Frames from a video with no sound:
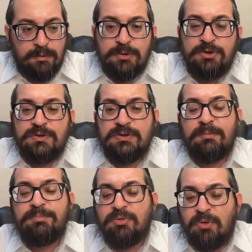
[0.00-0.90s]
which is the
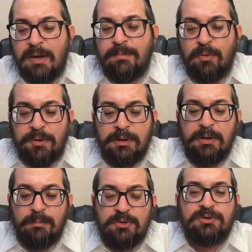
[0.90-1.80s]
primary, the
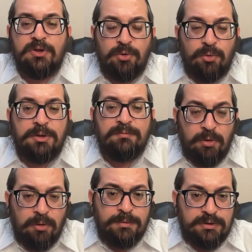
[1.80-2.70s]
most authoritative
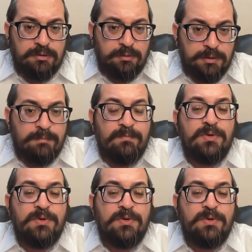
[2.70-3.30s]
commentary